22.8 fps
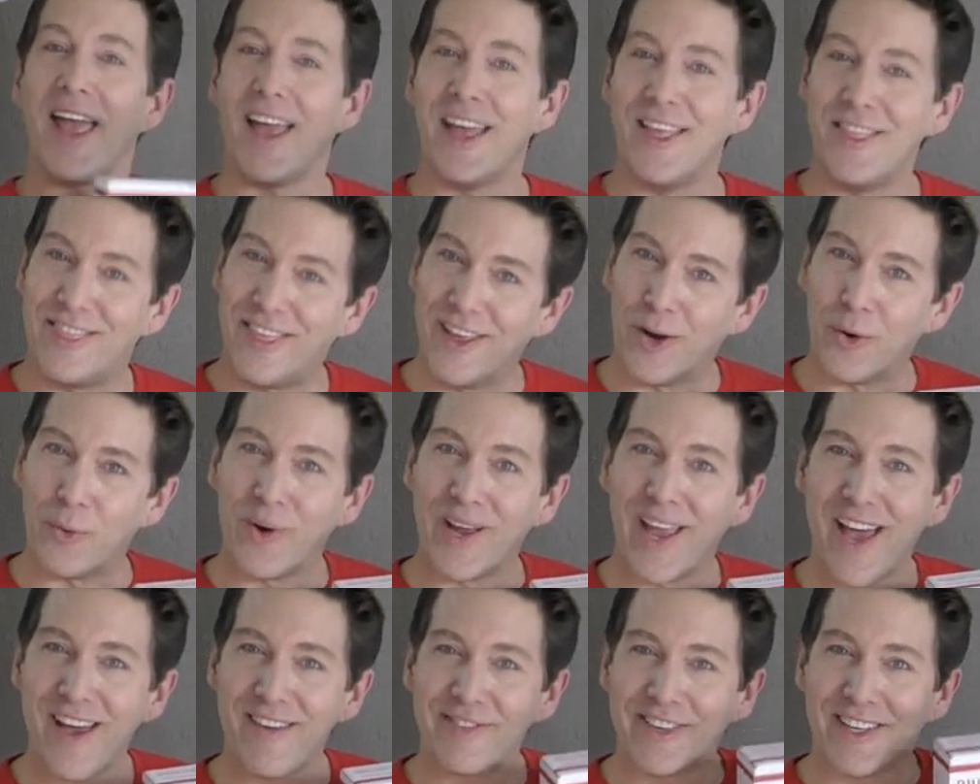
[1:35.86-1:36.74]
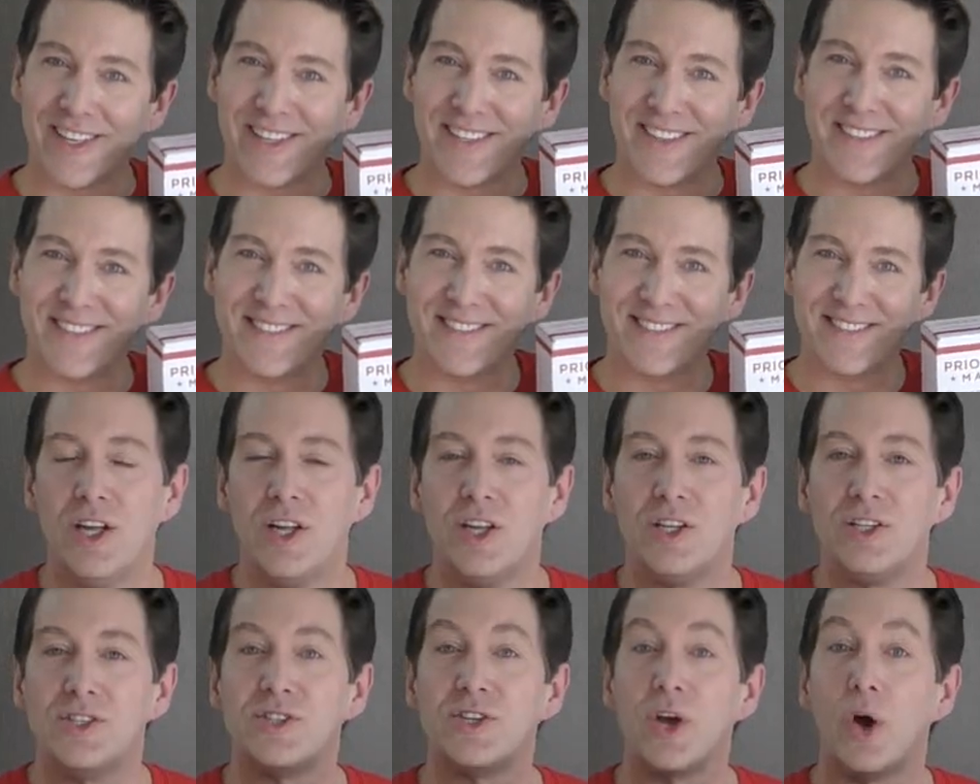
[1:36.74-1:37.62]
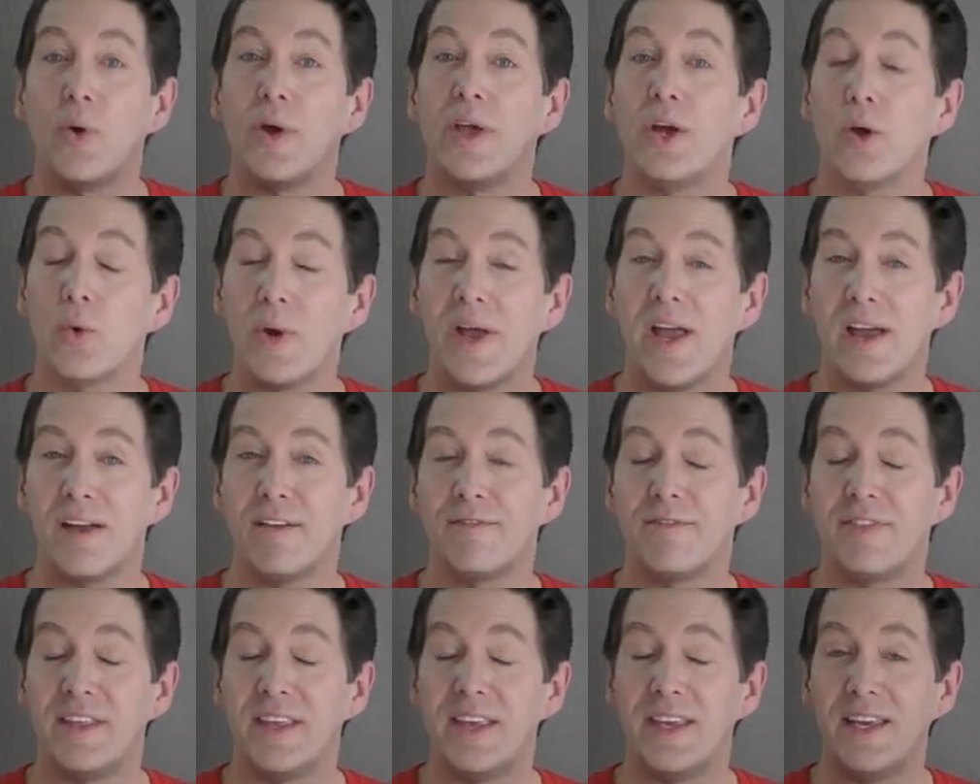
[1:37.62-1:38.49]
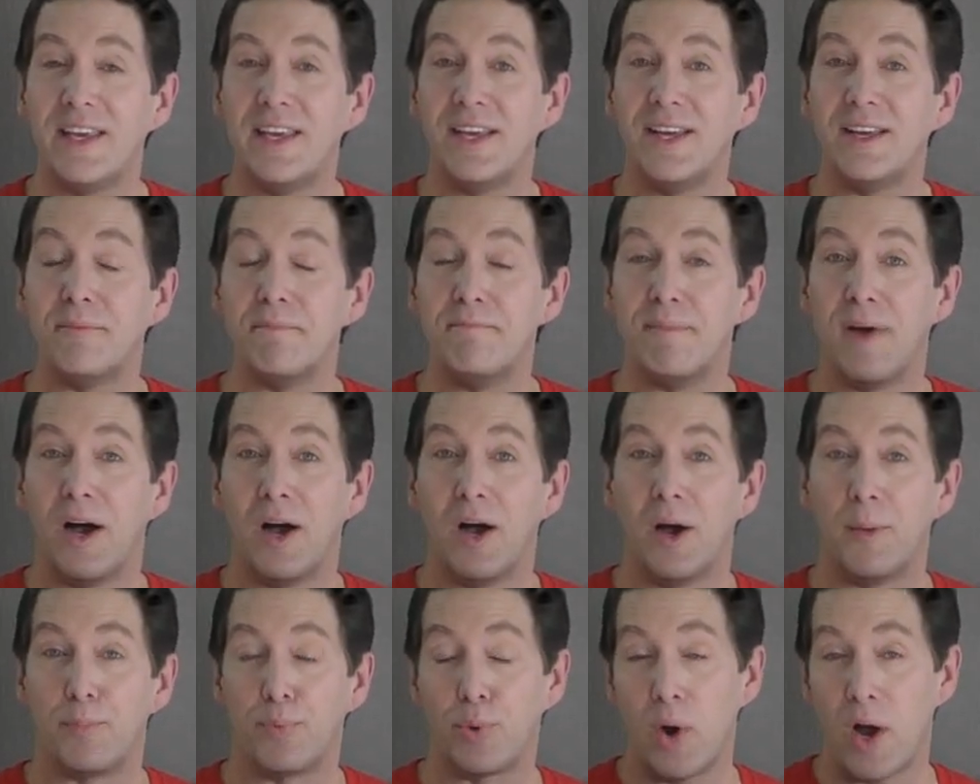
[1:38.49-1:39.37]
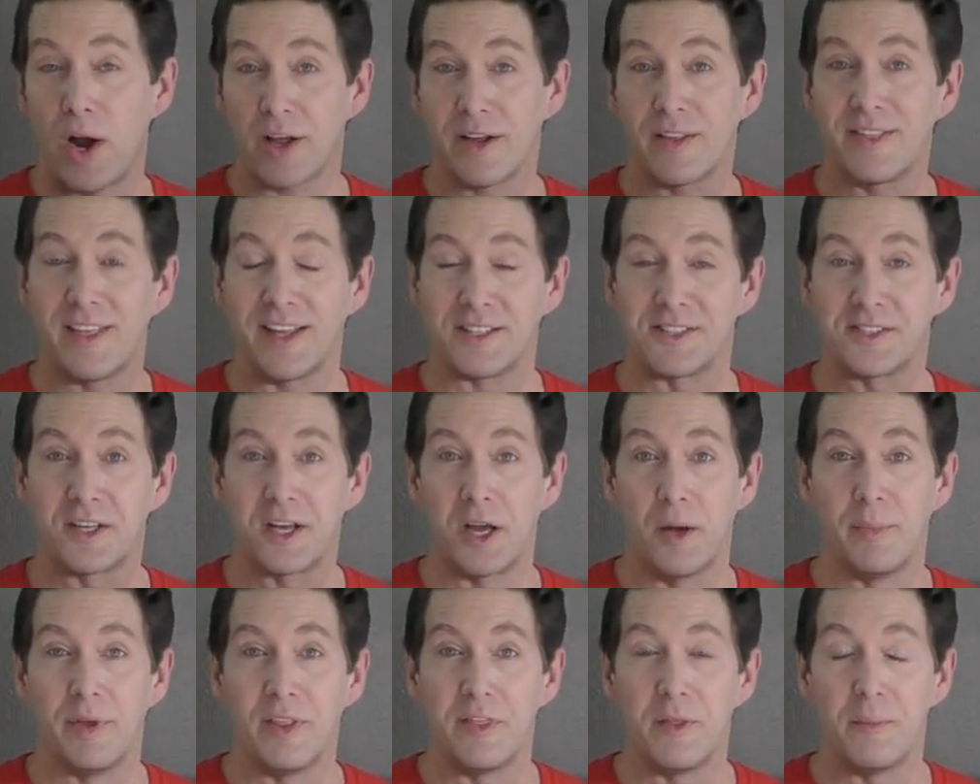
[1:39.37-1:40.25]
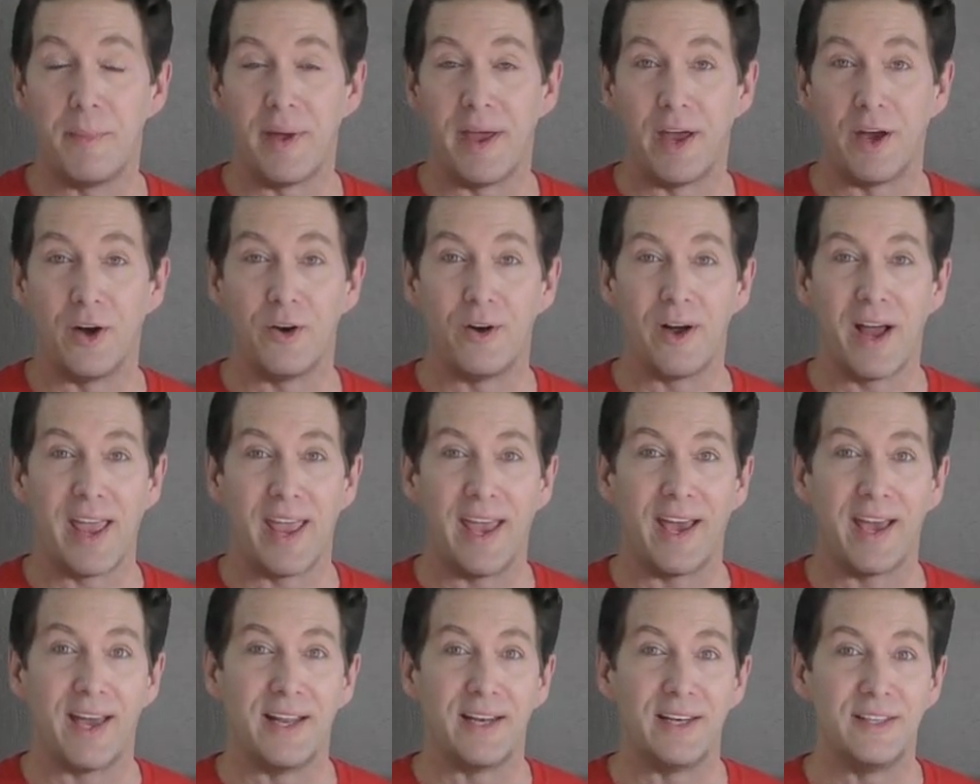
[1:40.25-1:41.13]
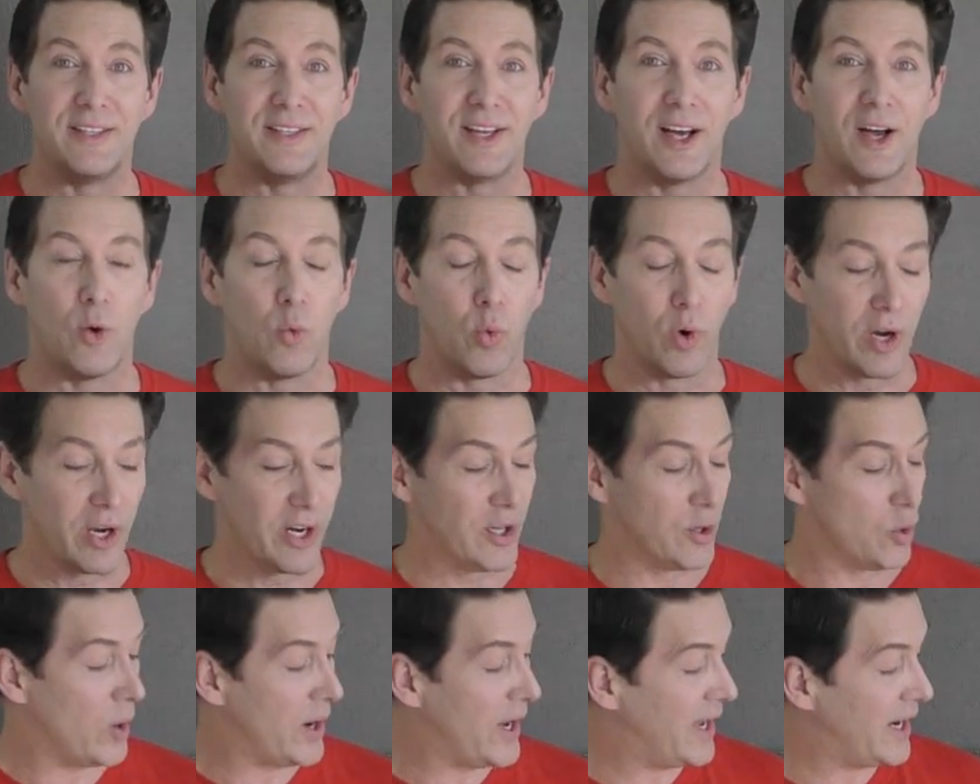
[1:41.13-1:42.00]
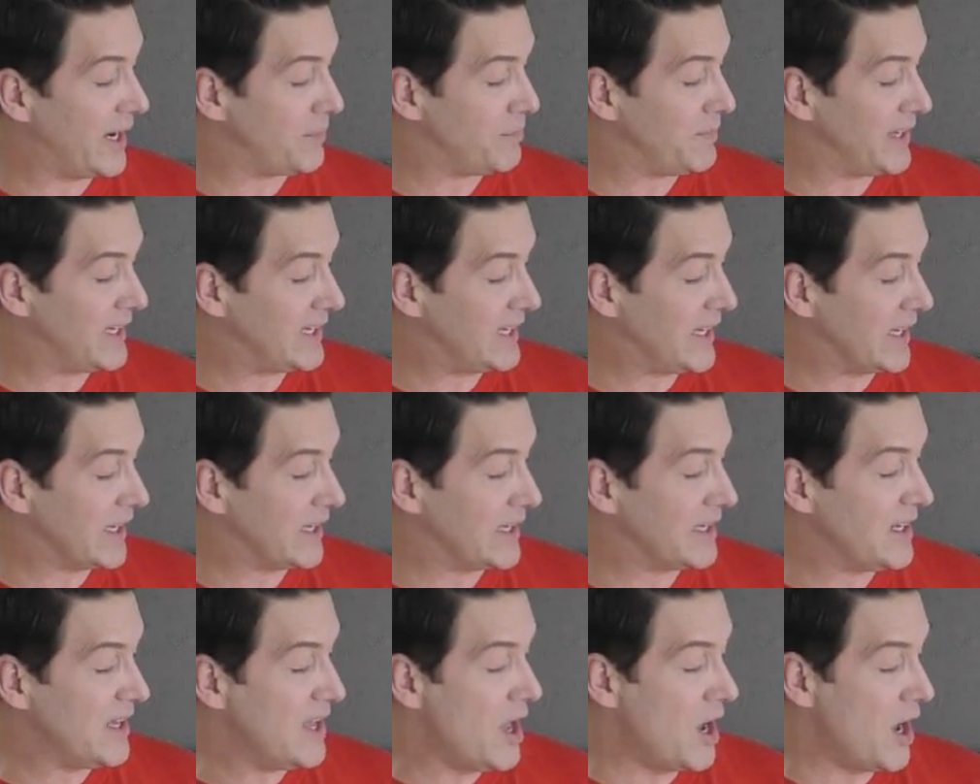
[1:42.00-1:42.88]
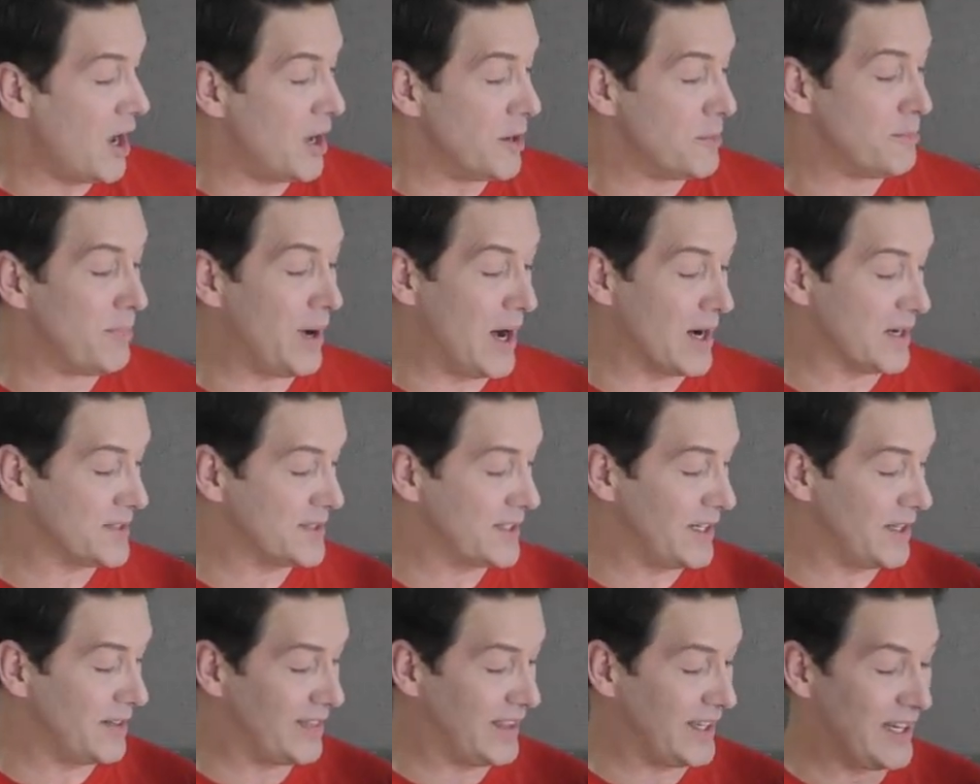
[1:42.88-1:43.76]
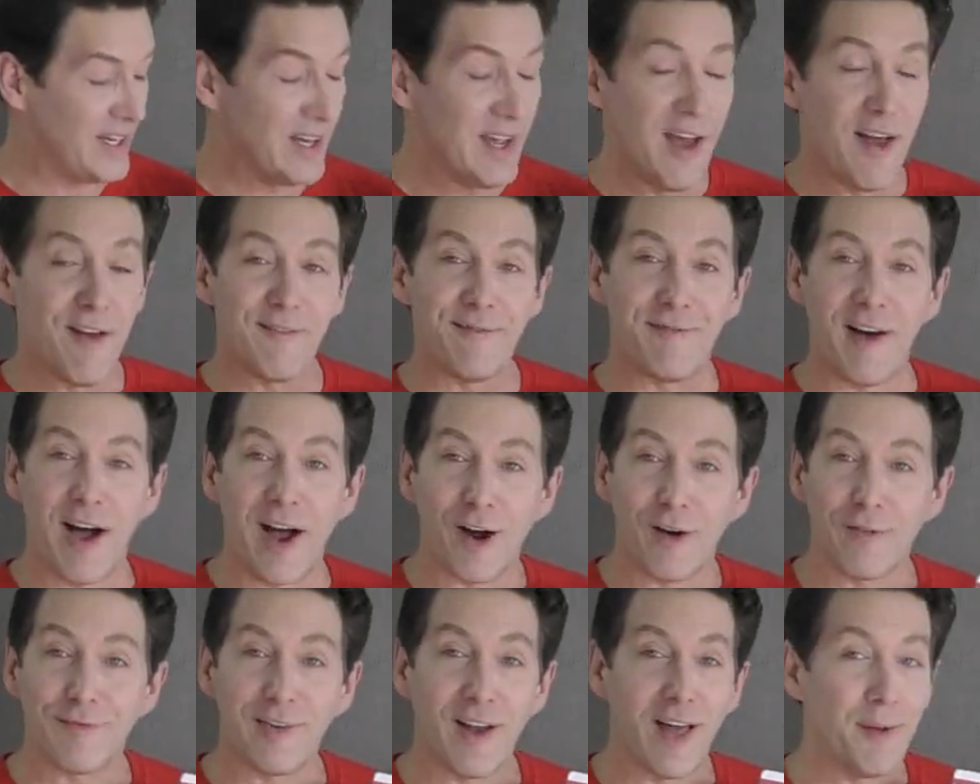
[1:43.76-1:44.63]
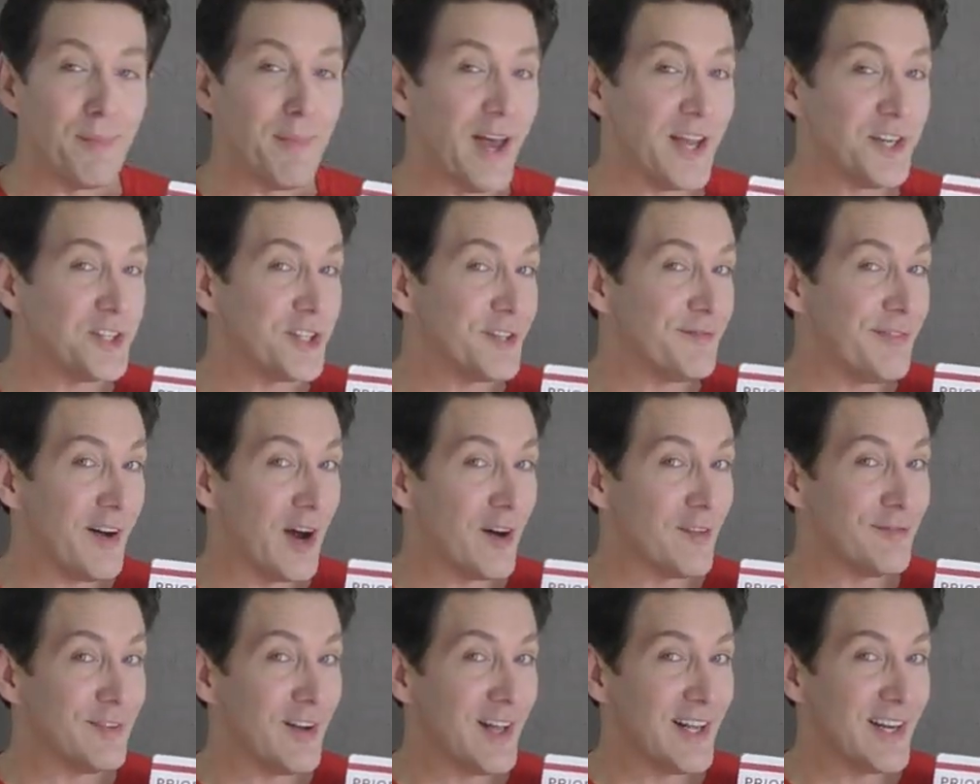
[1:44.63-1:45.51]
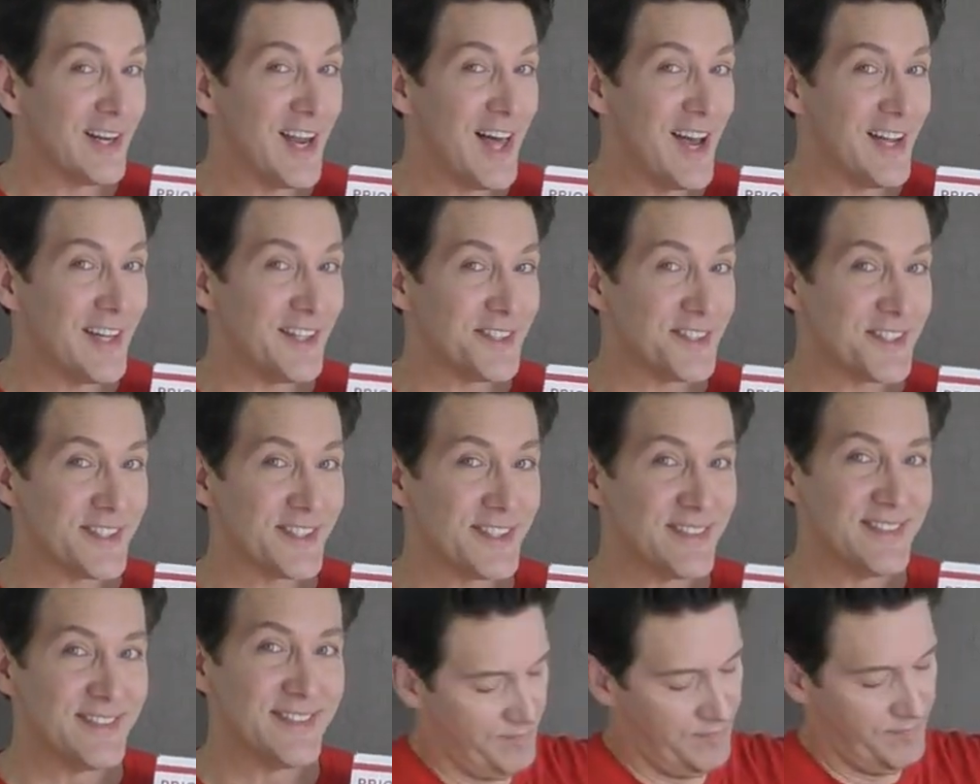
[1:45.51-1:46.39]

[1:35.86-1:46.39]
And there we have it. So here we have the product that's come in the mail, and we're going to go ahead and begin unboxing the Firefly Magic Firefly Lights.